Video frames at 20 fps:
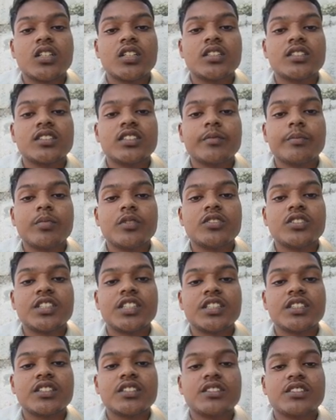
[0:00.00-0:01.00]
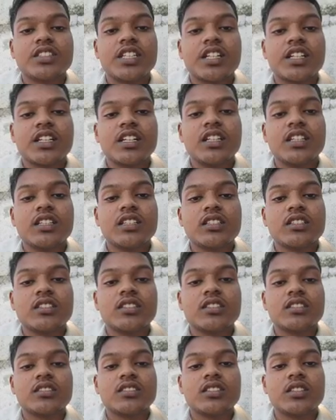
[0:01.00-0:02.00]
Simplicity, generally
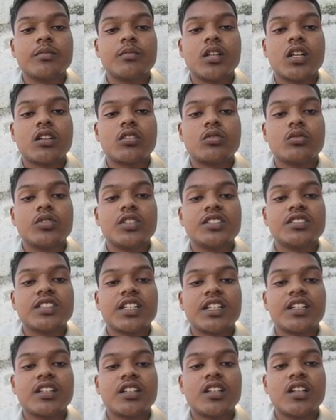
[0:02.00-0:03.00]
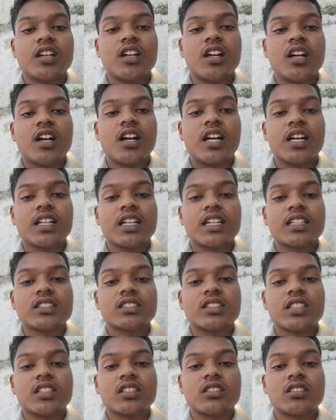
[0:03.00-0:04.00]
similar to design and
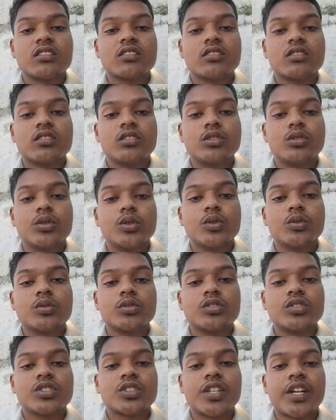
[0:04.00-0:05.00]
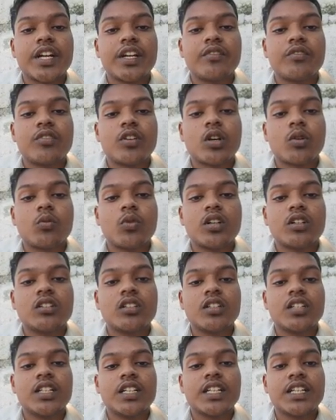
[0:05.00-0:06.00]
construct due to straightforward
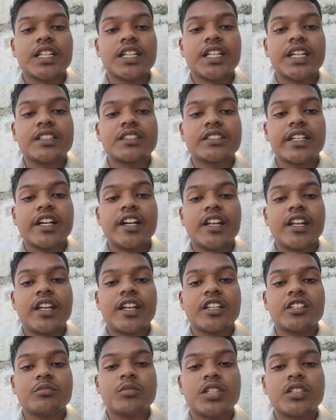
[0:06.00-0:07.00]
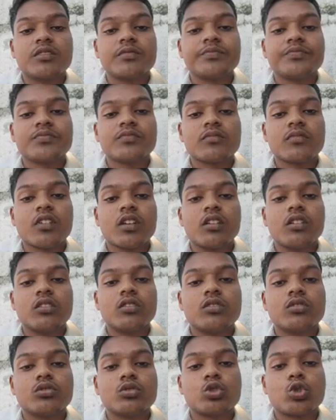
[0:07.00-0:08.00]
cascade arrangement.
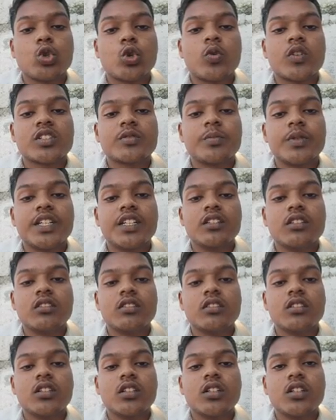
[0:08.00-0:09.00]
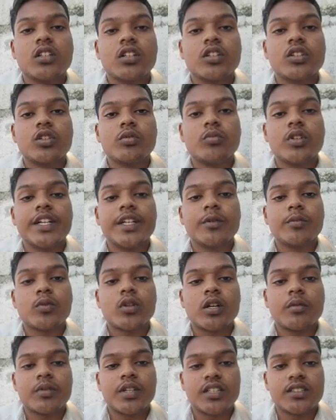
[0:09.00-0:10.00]
Slower speed, cumulative
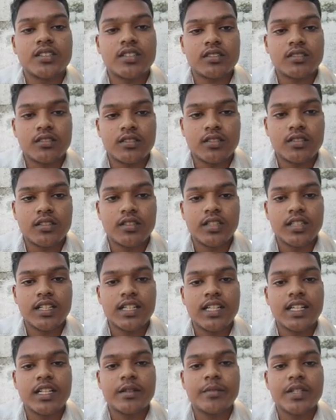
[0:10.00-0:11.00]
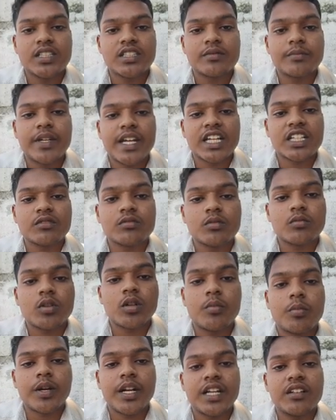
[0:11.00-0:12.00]
propagation delay limits maximum
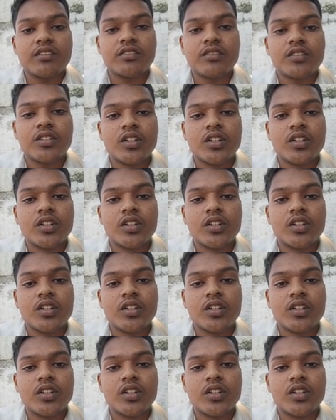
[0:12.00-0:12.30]
operating